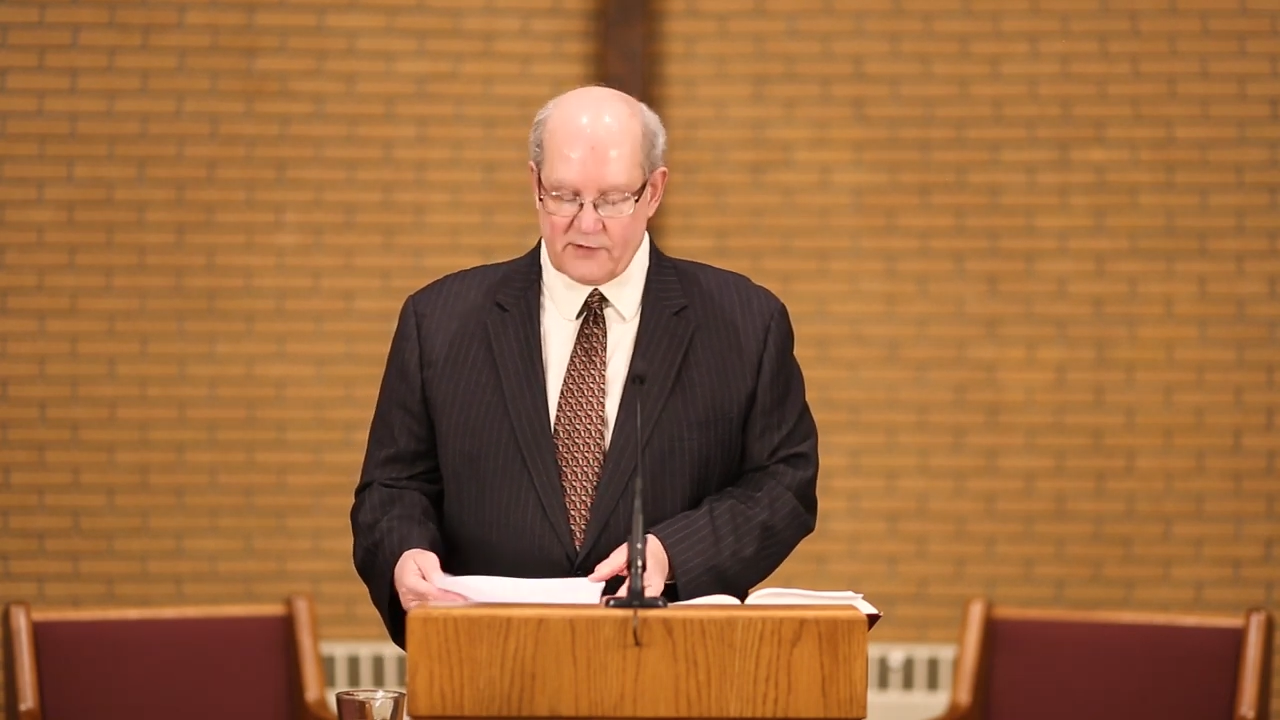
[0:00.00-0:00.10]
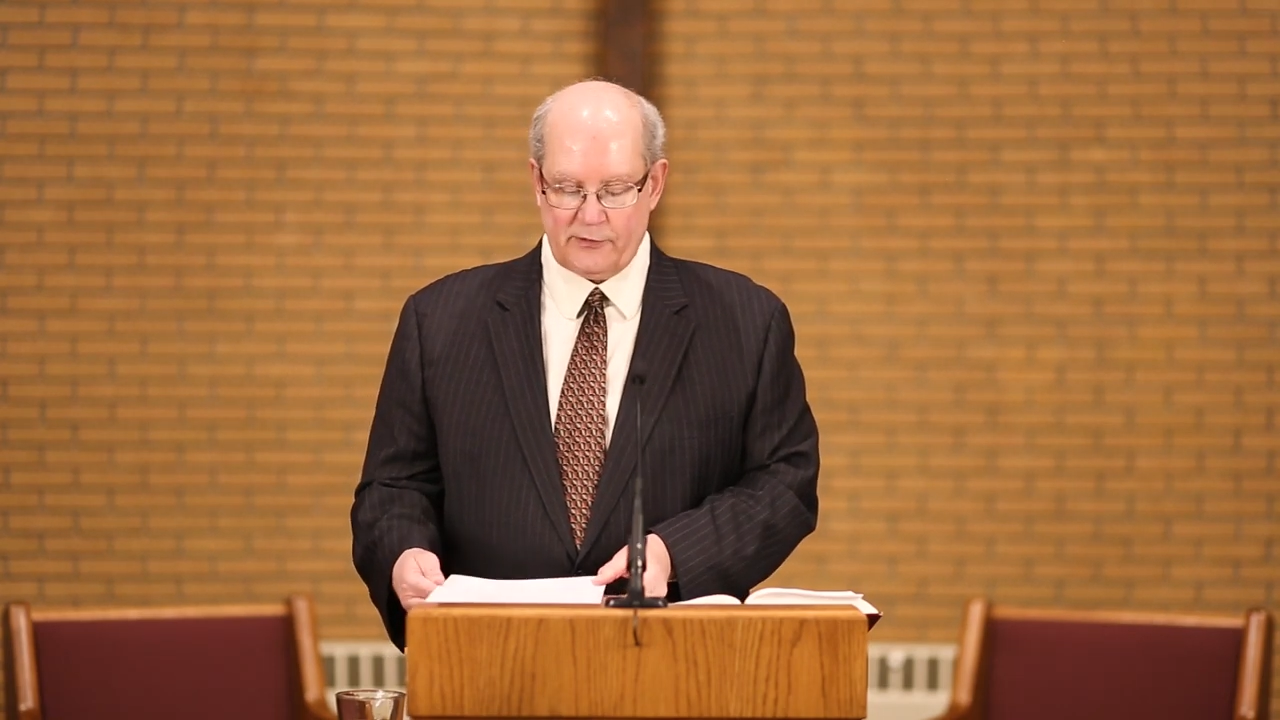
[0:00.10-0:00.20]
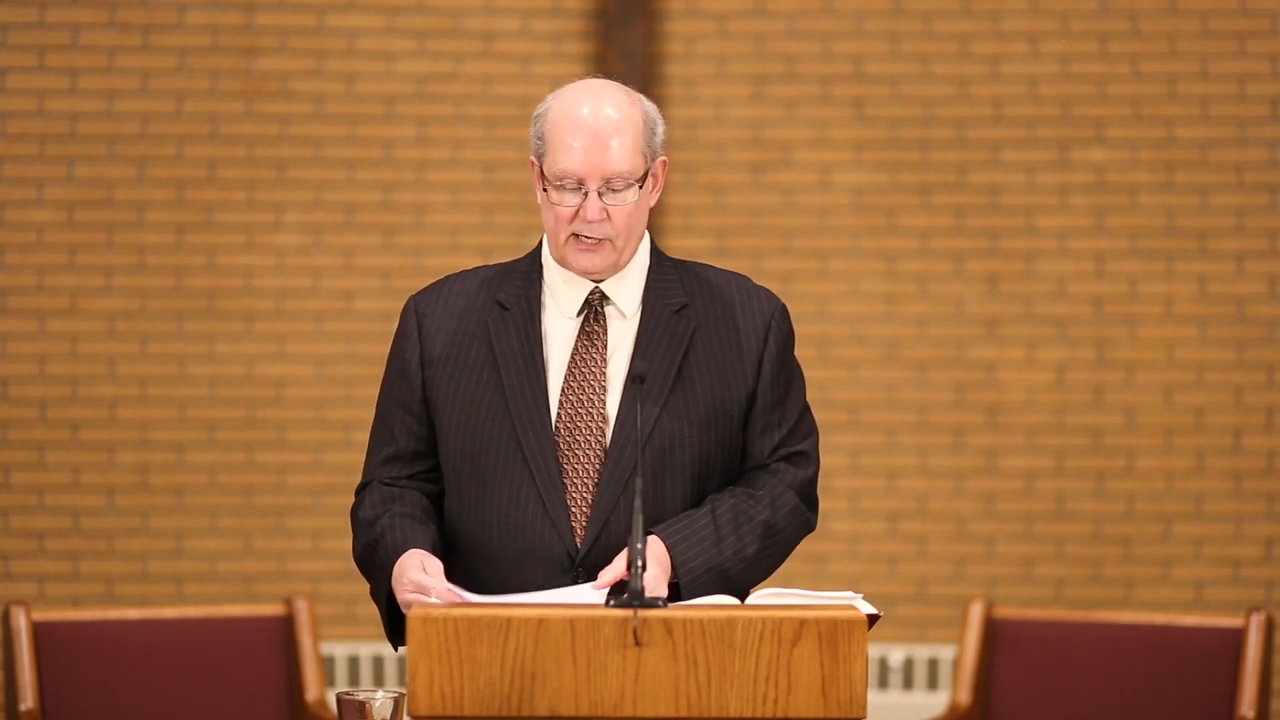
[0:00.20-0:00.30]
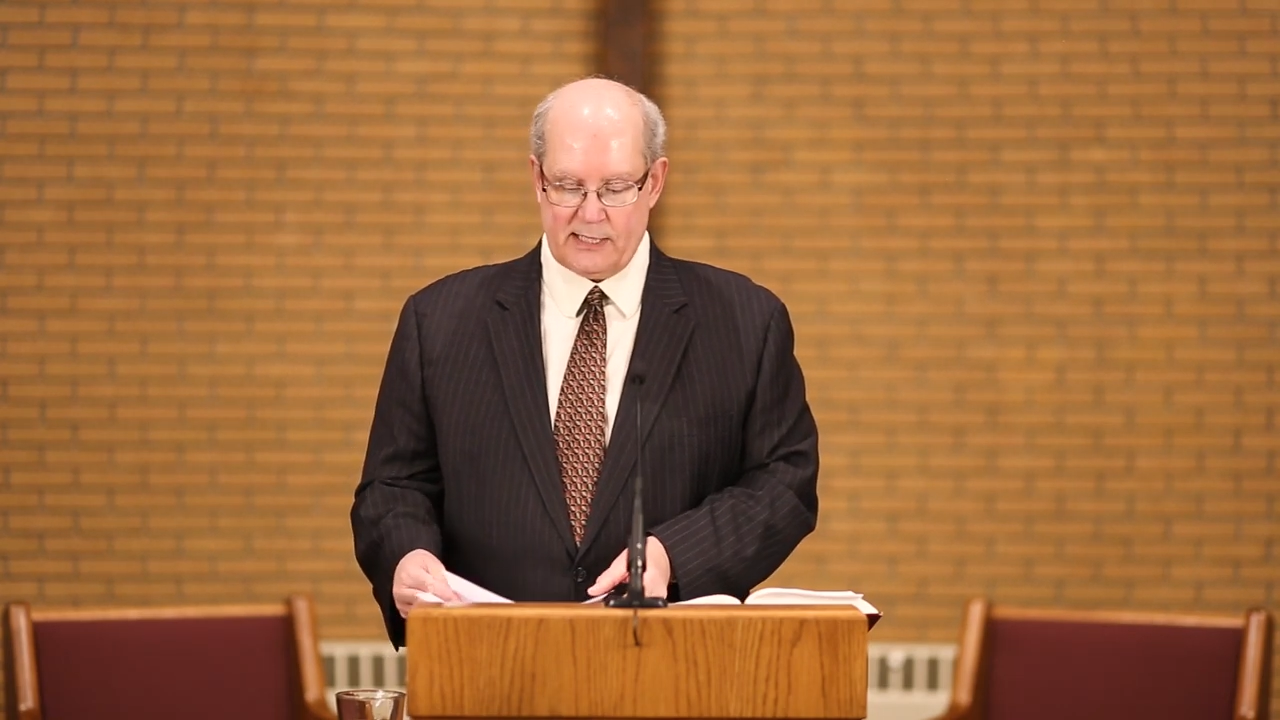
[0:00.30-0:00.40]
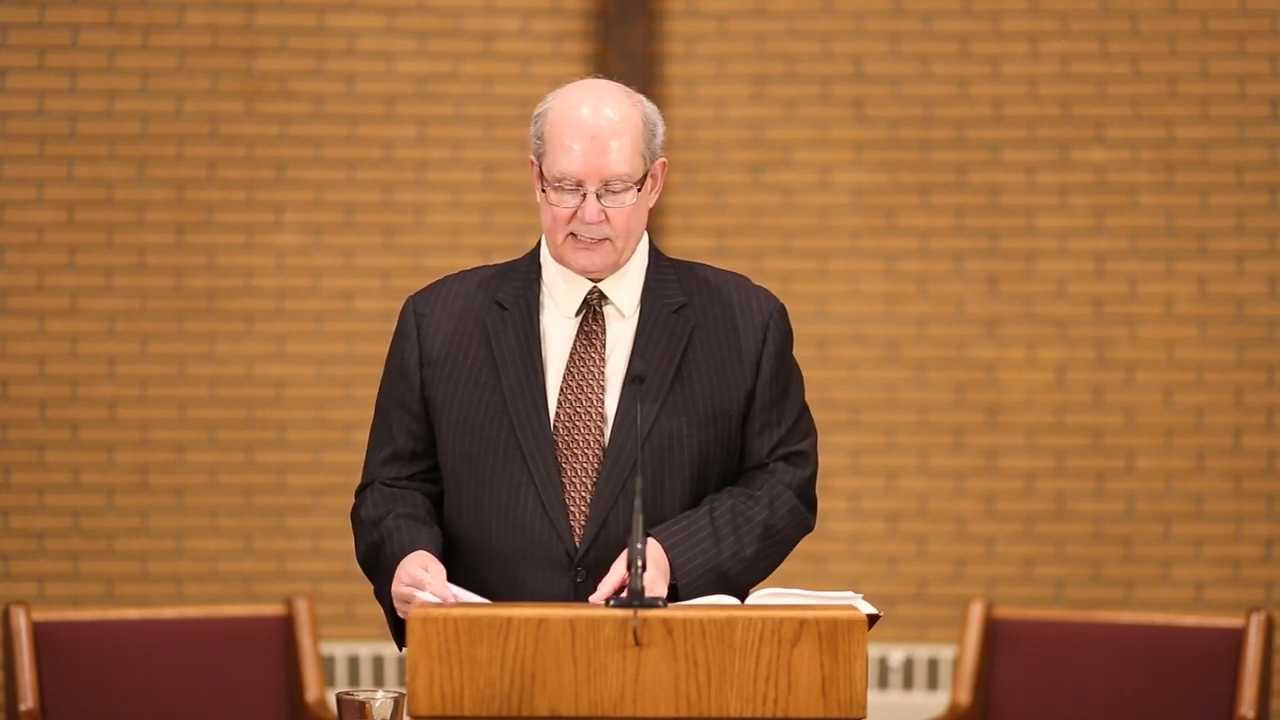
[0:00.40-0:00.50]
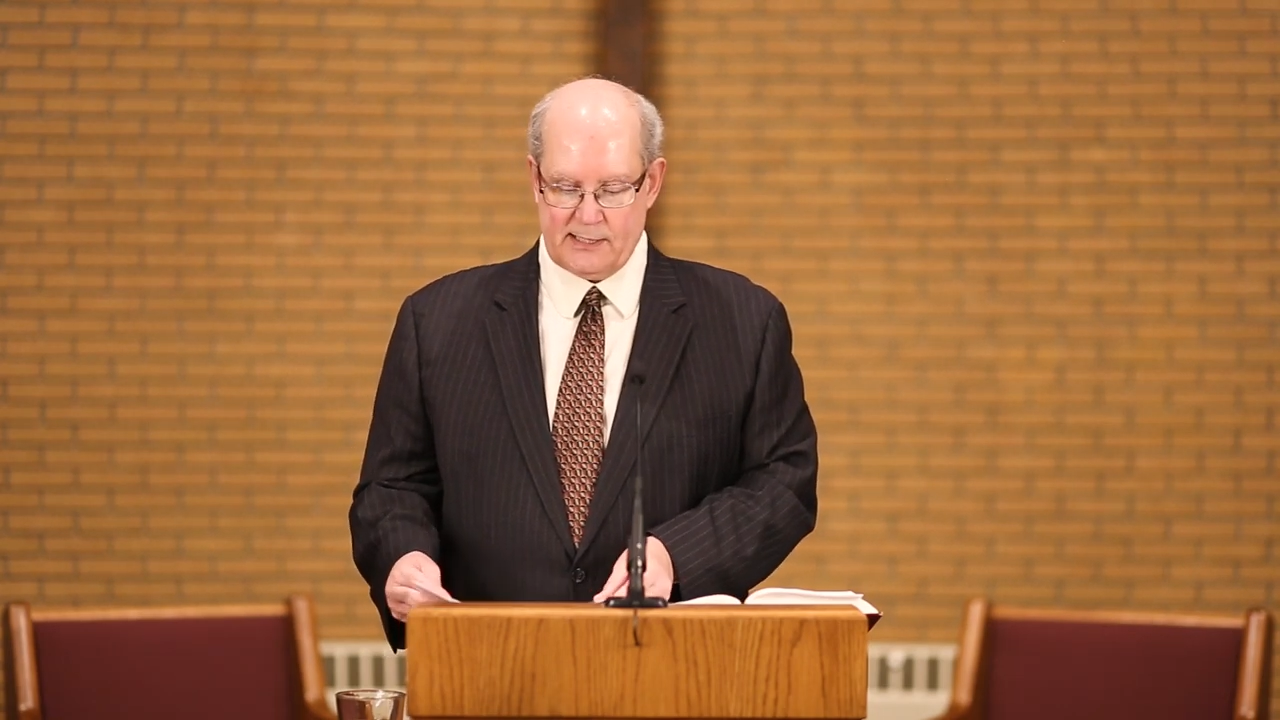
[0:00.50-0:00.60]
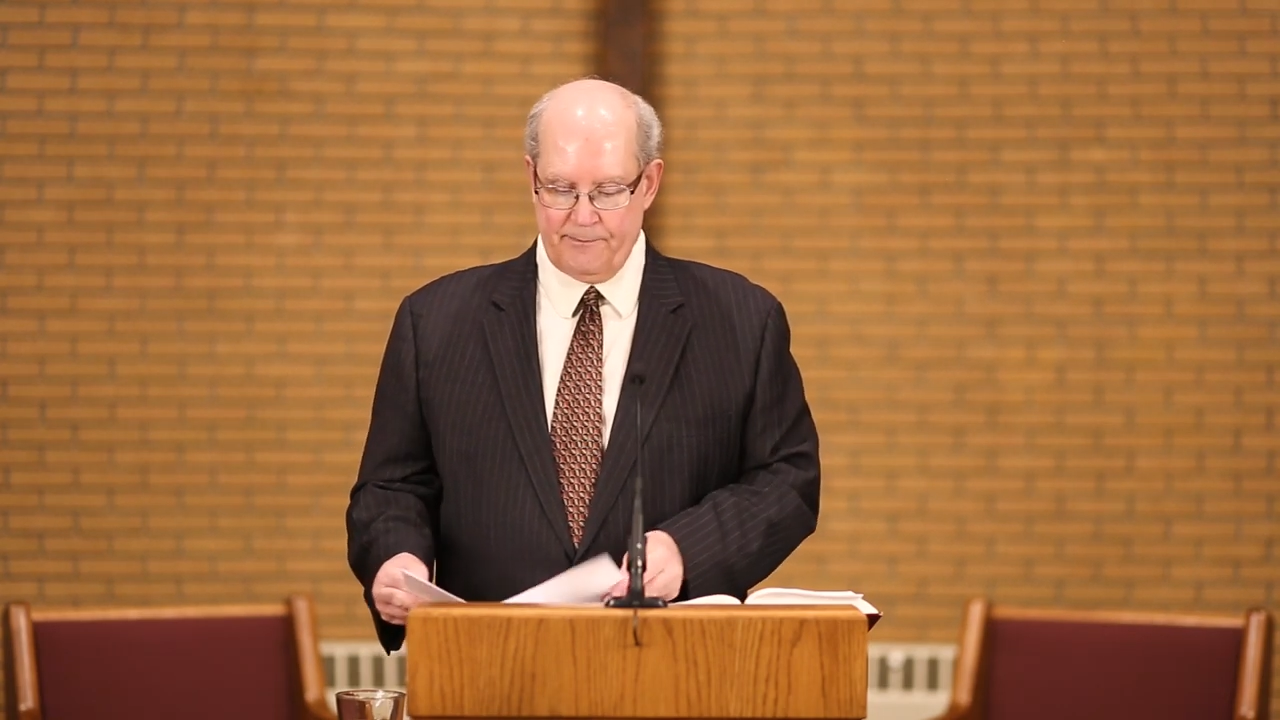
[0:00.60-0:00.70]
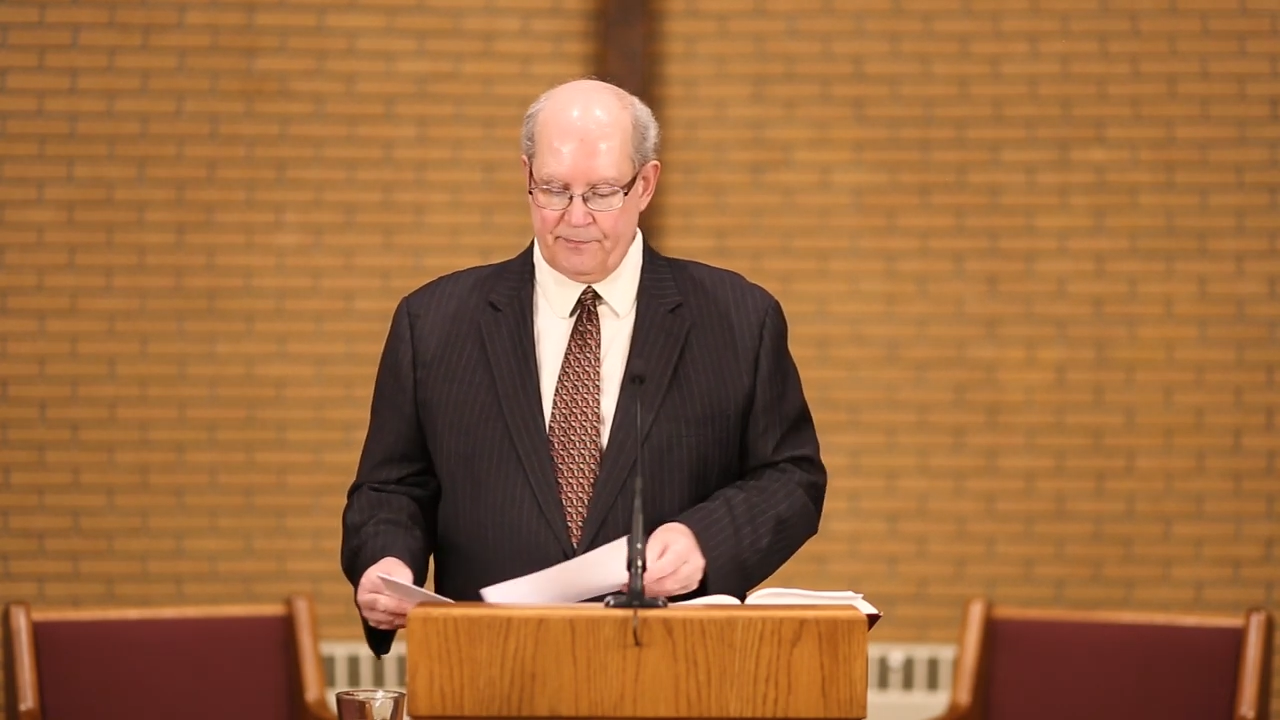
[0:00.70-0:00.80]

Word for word: for us